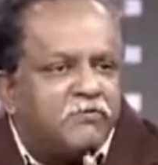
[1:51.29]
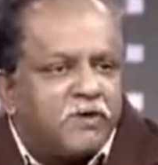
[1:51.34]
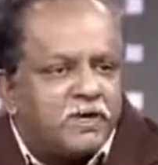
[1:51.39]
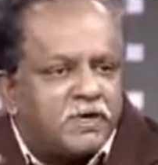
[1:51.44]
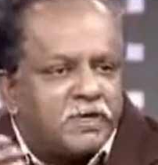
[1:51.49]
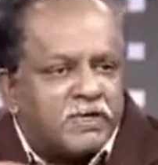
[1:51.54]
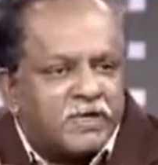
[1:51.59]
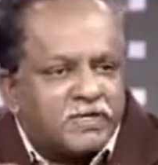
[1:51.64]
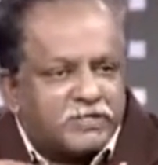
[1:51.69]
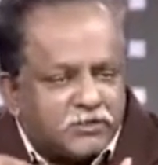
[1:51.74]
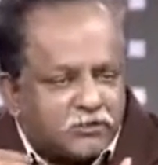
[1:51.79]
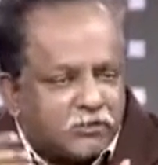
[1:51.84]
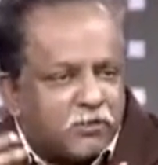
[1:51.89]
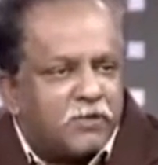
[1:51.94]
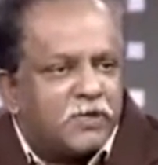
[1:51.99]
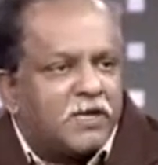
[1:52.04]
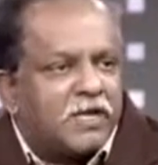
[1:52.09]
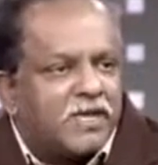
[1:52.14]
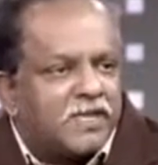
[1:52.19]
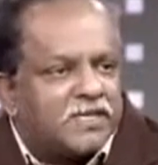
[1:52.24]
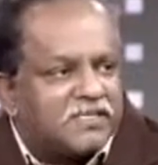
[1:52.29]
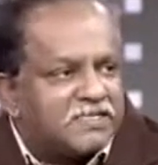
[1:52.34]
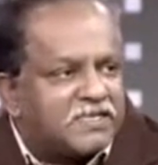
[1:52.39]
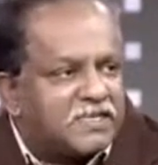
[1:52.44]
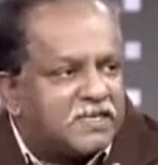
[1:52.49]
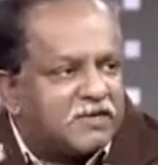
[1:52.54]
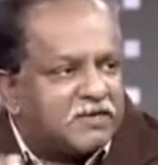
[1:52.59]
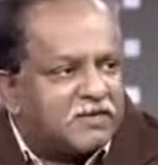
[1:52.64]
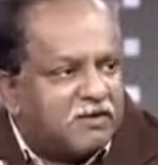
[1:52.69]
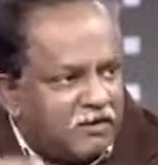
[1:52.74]
for the actual toll
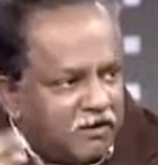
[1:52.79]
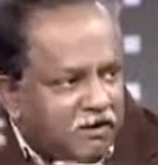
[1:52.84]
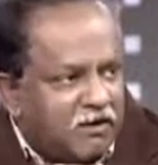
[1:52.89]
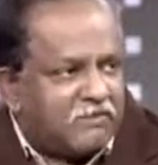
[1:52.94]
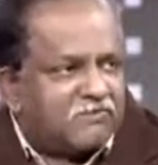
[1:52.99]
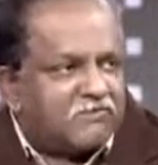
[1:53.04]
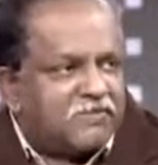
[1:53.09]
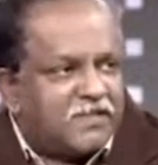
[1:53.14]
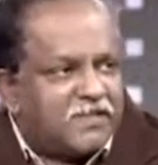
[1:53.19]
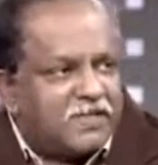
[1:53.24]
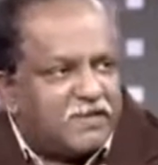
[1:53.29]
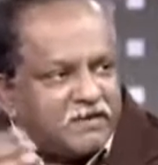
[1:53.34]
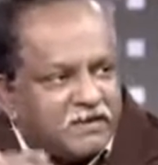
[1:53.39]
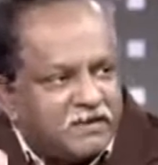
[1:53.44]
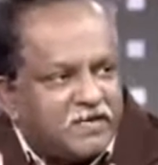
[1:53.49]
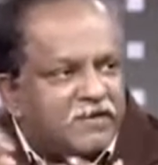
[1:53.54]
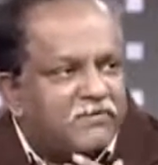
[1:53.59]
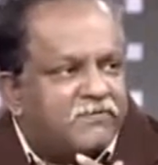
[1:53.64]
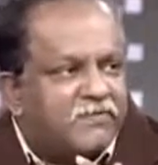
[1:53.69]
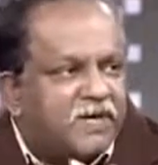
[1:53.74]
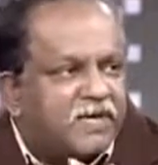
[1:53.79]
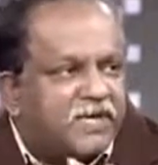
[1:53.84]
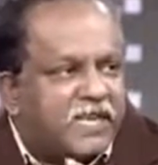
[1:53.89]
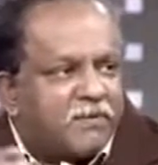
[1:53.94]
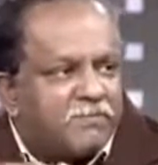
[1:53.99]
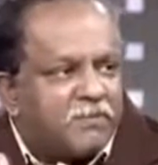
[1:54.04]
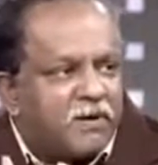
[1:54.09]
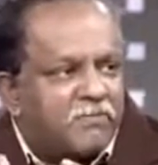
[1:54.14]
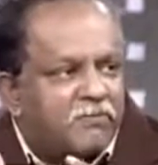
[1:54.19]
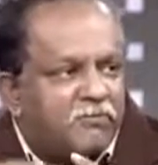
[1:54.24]
collection of the different
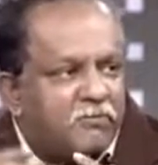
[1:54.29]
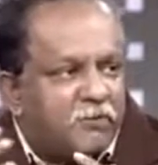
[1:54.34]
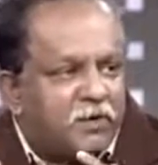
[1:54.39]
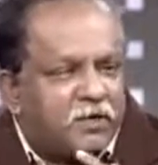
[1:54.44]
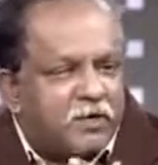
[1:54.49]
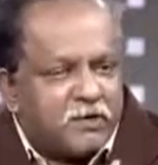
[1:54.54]
type of